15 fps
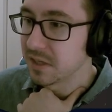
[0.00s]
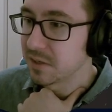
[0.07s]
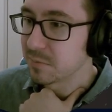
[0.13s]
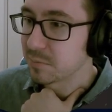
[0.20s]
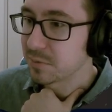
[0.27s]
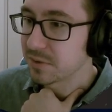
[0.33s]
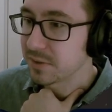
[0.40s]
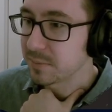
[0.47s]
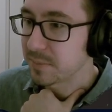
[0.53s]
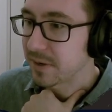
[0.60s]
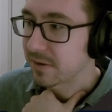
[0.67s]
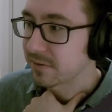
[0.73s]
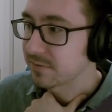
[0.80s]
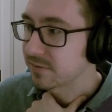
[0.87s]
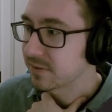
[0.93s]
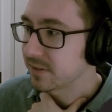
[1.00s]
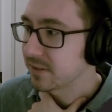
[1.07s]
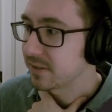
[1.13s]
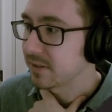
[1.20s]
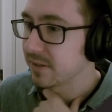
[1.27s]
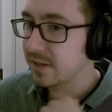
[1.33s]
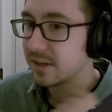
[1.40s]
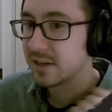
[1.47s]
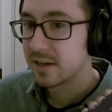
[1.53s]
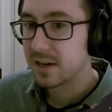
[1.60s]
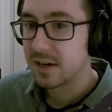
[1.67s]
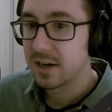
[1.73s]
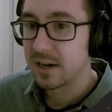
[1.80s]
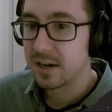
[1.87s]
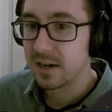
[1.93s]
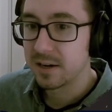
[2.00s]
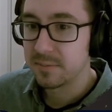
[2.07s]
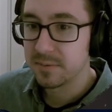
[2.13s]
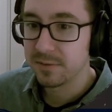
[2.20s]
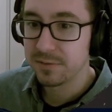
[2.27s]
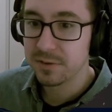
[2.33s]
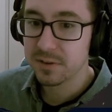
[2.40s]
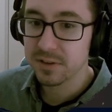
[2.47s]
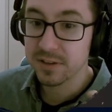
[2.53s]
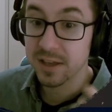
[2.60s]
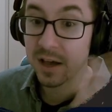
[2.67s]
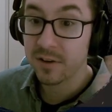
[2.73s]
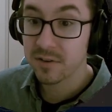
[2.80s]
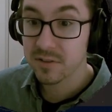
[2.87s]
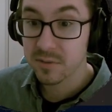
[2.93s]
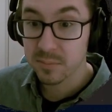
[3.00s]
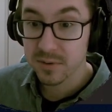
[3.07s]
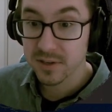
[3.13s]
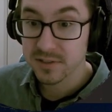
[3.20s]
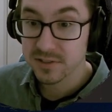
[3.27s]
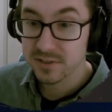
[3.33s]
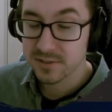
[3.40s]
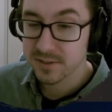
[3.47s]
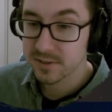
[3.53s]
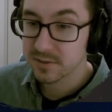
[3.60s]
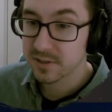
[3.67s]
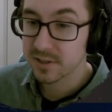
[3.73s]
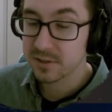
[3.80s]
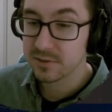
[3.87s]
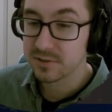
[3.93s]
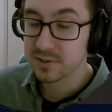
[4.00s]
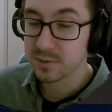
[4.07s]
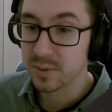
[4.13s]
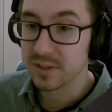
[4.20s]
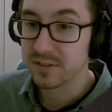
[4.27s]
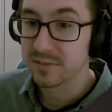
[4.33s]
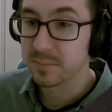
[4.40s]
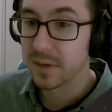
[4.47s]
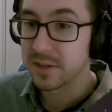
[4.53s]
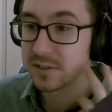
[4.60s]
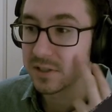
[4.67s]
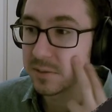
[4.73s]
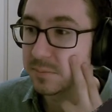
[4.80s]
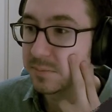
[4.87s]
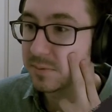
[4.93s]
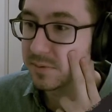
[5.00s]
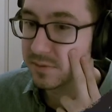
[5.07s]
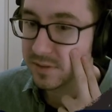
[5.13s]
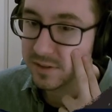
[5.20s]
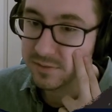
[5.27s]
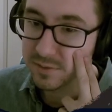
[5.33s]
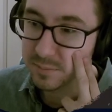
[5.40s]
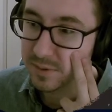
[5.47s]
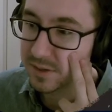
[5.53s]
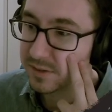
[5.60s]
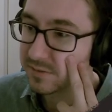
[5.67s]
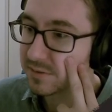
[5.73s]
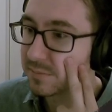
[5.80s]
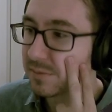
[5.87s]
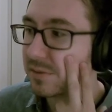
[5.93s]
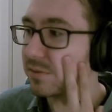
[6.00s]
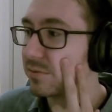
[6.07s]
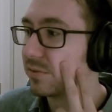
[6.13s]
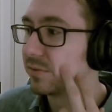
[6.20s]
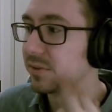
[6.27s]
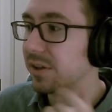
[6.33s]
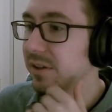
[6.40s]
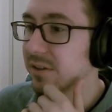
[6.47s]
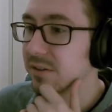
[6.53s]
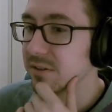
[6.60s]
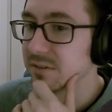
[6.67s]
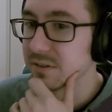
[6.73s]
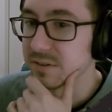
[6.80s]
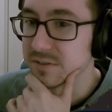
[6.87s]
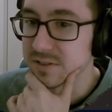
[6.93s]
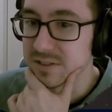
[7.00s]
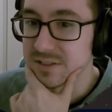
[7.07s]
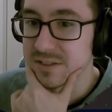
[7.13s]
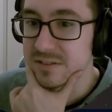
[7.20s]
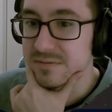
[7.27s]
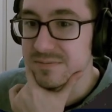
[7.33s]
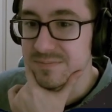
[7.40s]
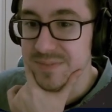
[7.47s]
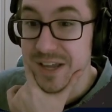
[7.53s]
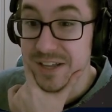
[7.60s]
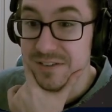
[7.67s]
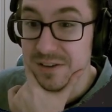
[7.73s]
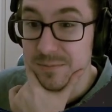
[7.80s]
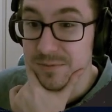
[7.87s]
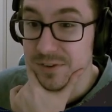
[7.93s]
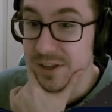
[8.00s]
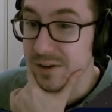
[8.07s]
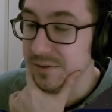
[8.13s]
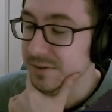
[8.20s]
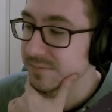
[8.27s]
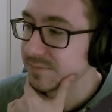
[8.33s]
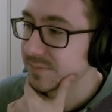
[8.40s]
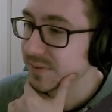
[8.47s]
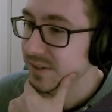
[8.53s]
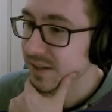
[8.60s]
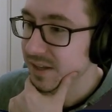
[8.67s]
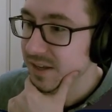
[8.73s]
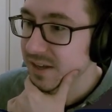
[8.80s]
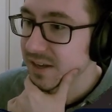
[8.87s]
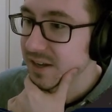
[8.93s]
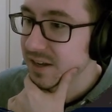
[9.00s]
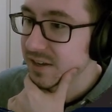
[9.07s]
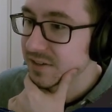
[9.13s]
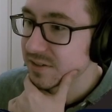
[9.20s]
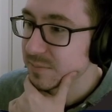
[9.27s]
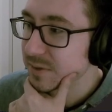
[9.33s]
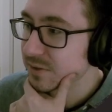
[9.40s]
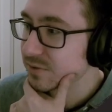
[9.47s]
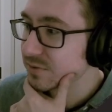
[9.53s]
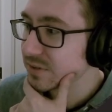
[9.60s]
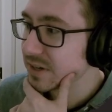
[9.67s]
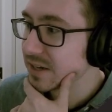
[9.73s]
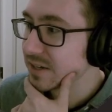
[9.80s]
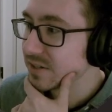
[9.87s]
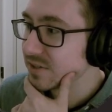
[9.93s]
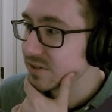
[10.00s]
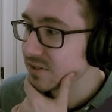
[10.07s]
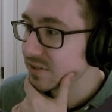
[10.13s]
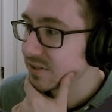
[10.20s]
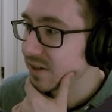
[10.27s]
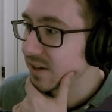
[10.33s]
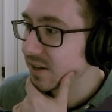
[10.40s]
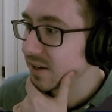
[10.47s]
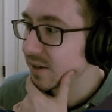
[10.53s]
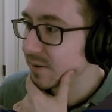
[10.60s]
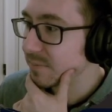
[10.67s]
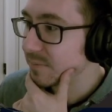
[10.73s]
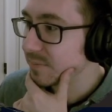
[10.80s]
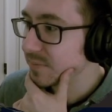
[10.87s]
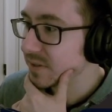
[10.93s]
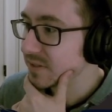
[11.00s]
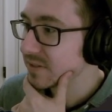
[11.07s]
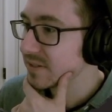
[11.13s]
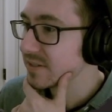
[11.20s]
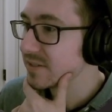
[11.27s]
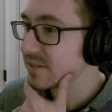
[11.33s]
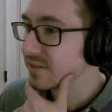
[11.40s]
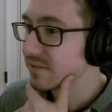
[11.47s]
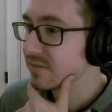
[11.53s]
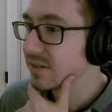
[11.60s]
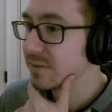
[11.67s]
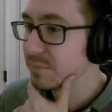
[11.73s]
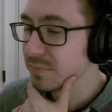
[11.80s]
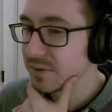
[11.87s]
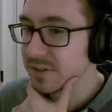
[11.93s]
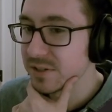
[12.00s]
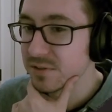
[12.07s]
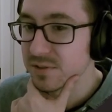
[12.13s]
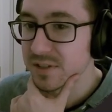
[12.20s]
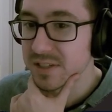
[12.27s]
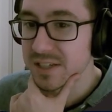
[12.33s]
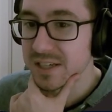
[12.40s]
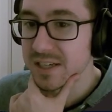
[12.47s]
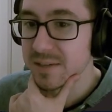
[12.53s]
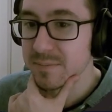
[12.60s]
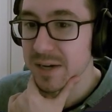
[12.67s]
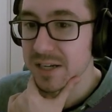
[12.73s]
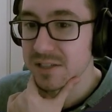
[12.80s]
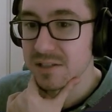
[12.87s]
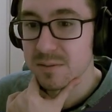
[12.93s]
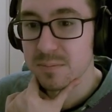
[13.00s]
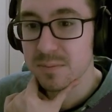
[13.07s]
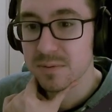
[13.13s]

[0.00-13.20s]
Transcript: pretty powerfully. If you can counter the breach, you can usually this matchup if you're playing some control deck. So just a heads up for that one. Dimir Dredge. This is pretty tricky matchup